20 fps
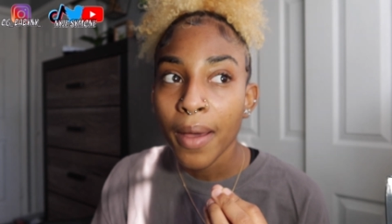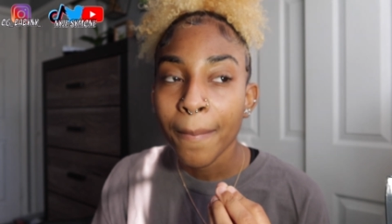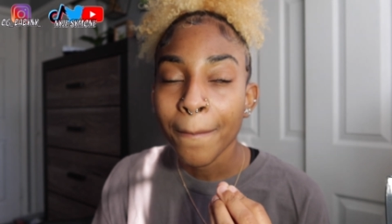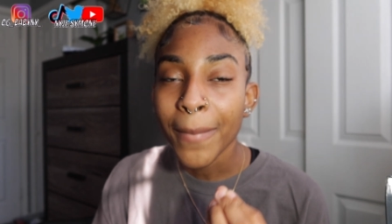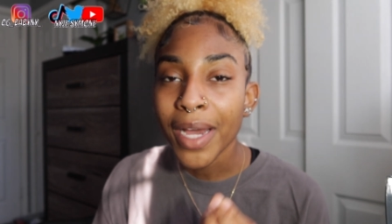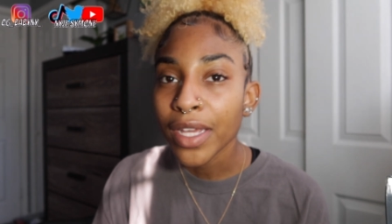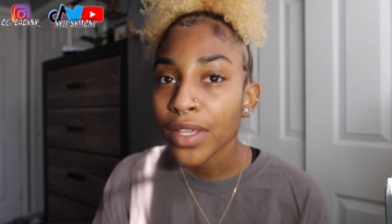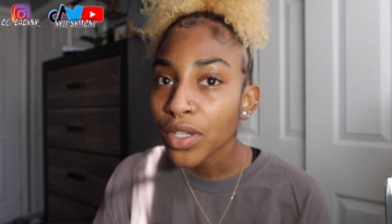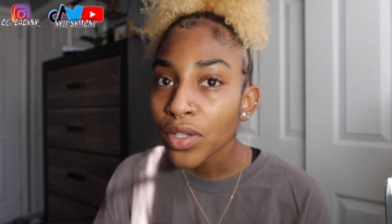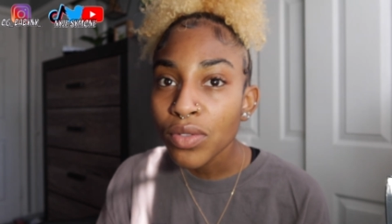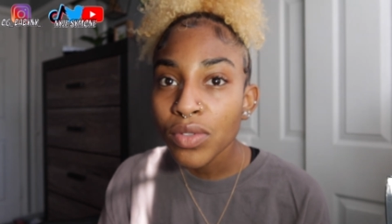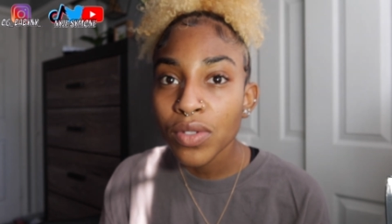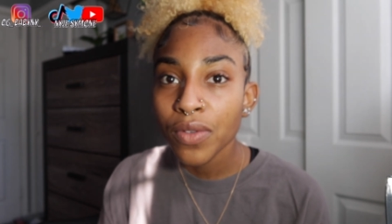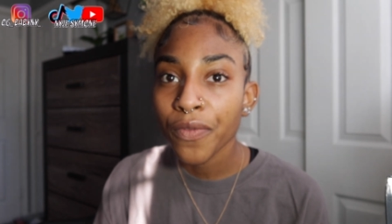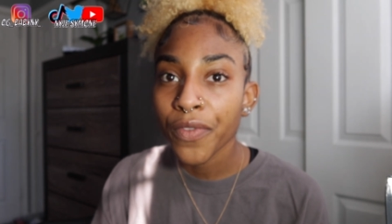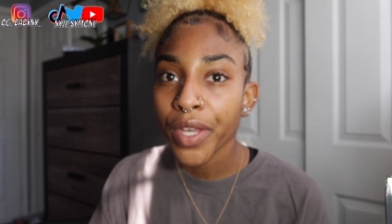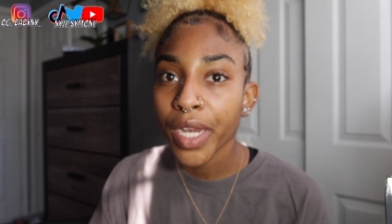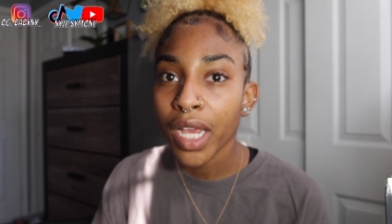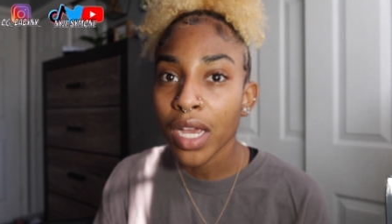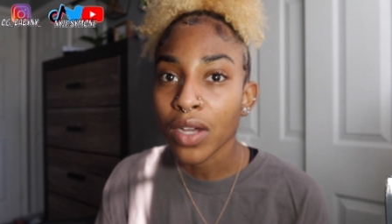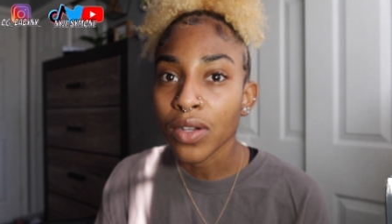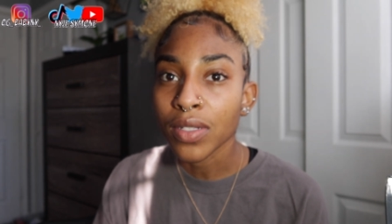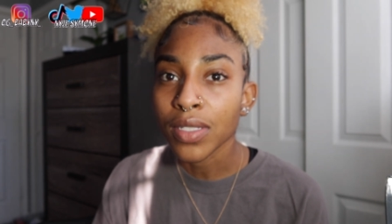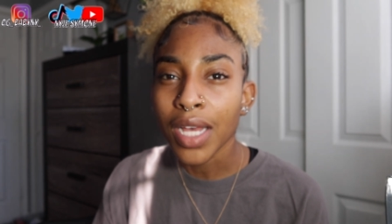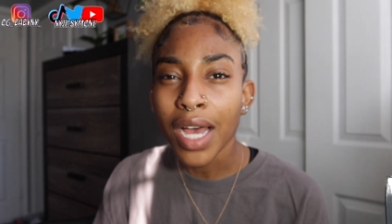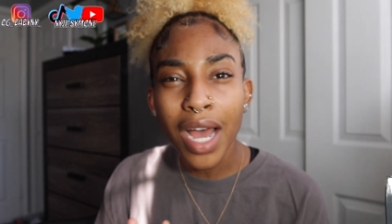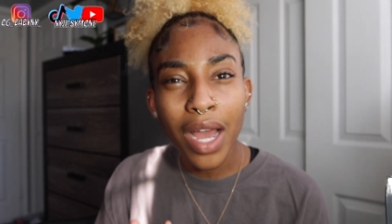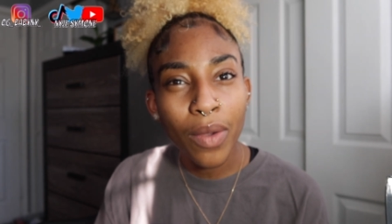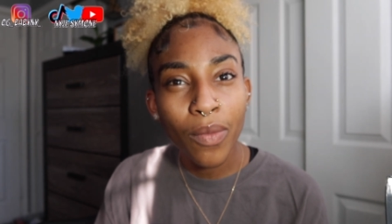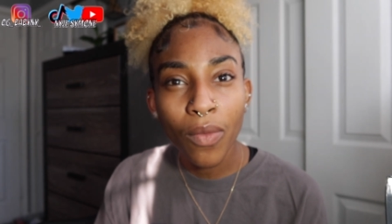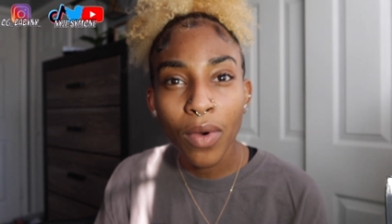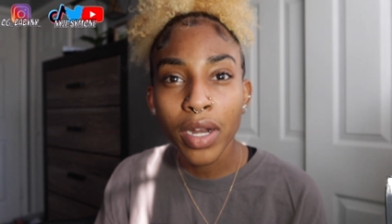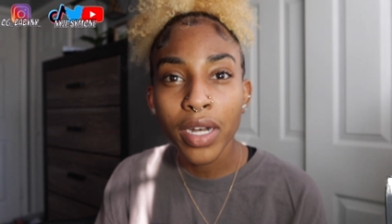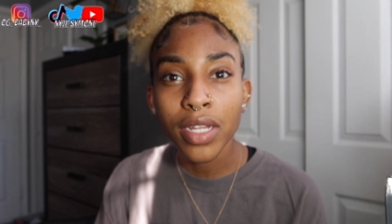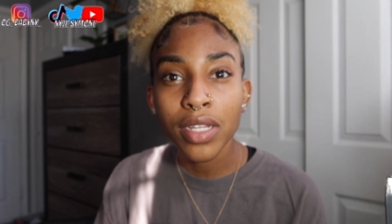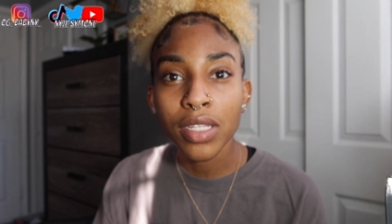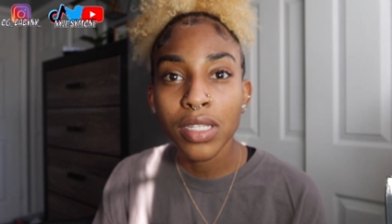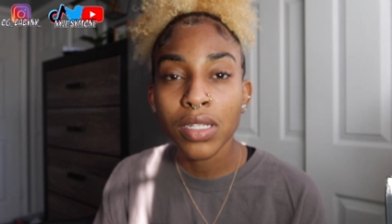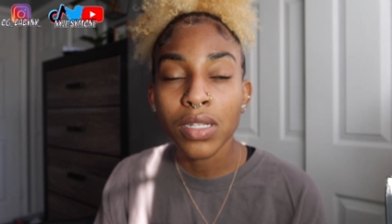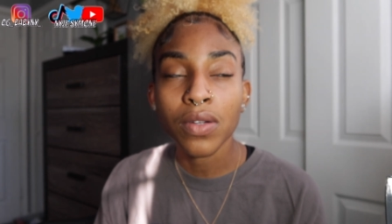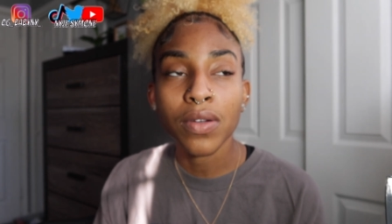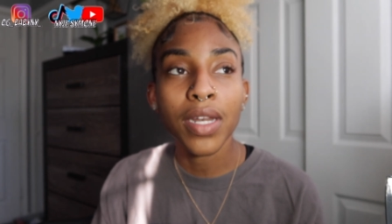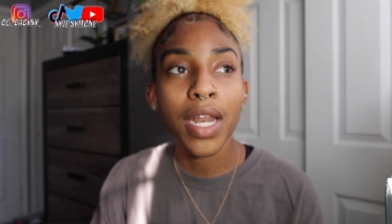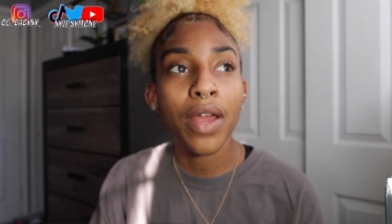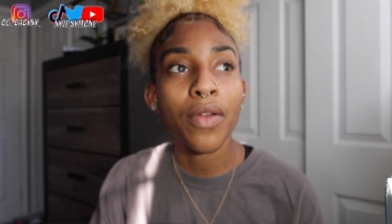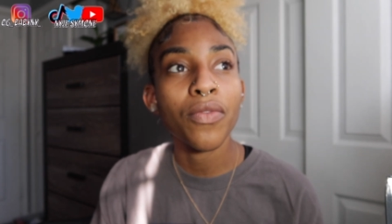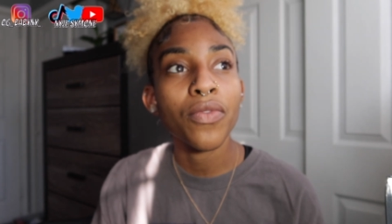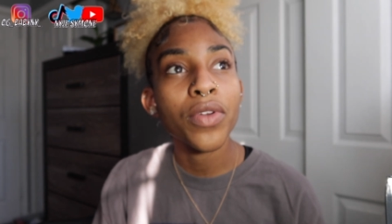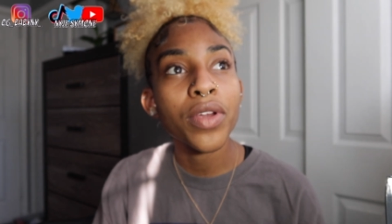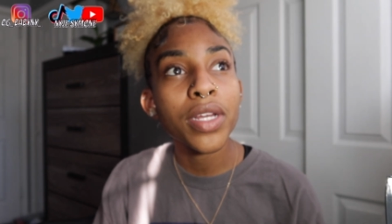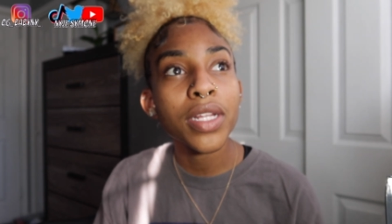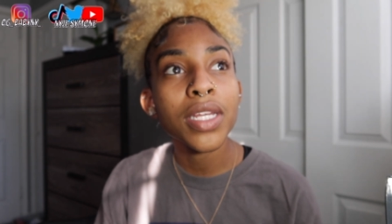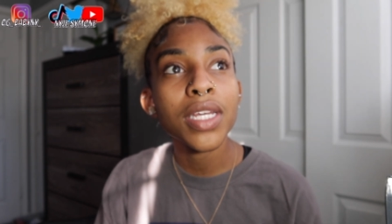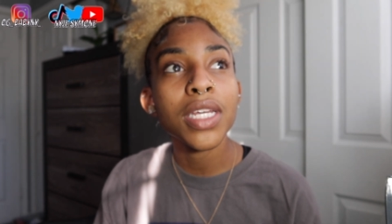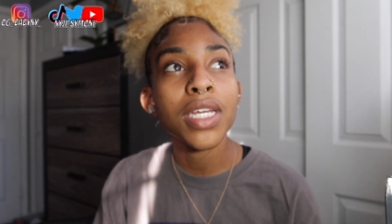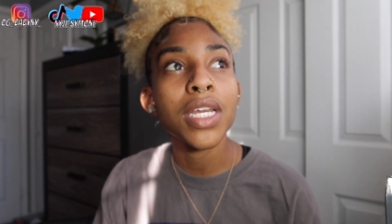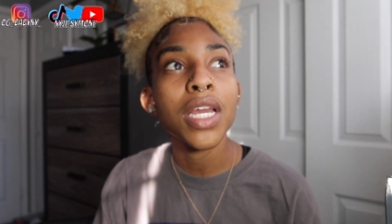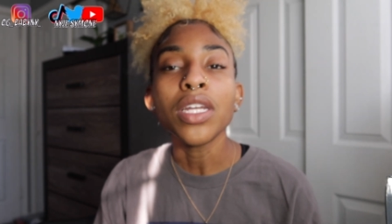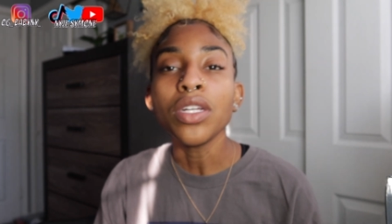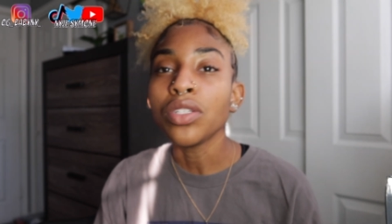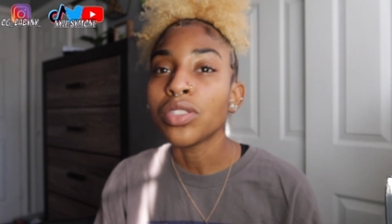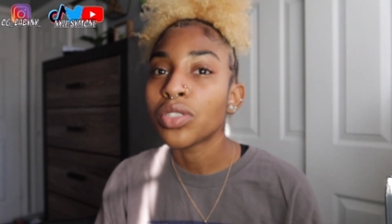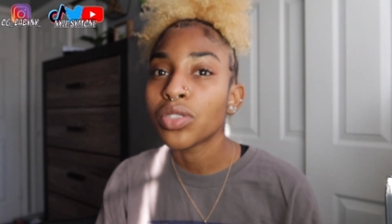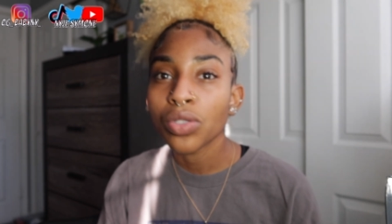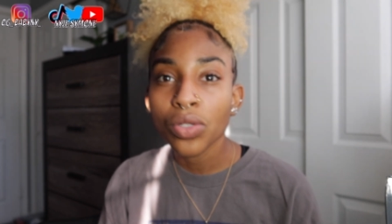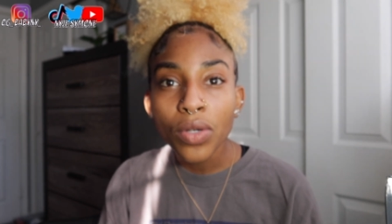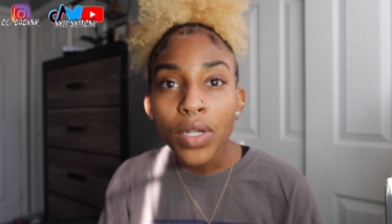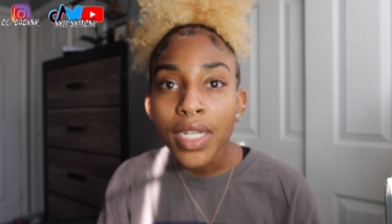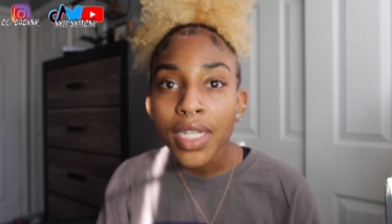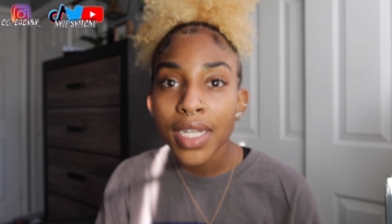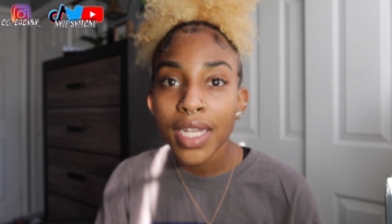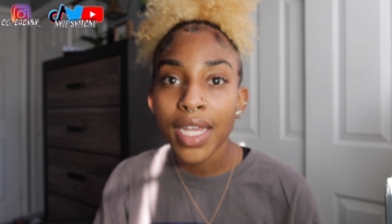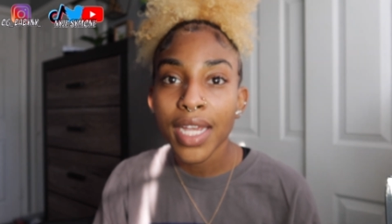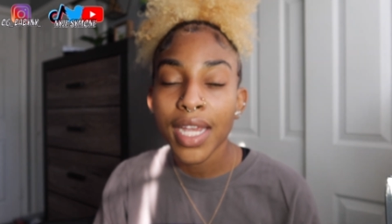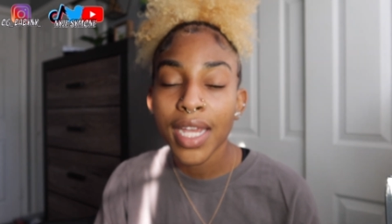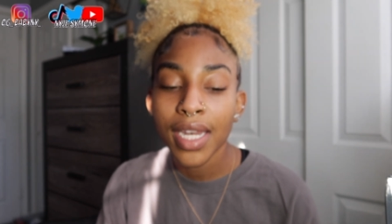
my YouTube videos how I wanted to, and I really enjoyed it.